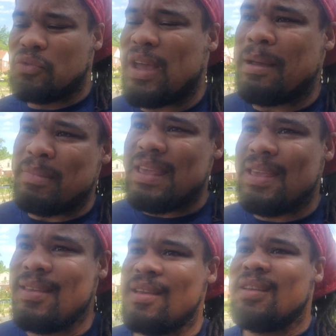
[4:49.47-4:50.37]
You got
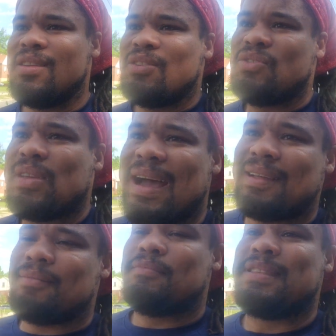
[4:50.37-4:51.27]
me, you
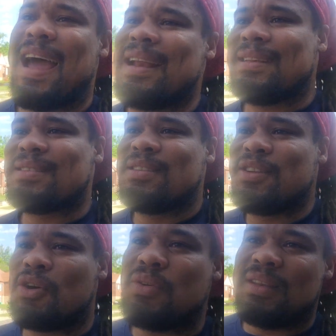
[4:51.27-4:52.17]
got Dinus, you
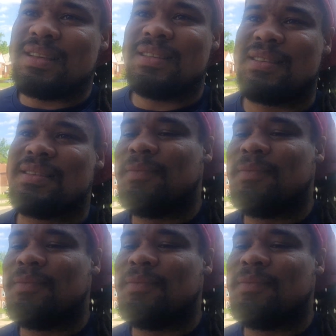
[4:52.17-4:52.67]
know, he does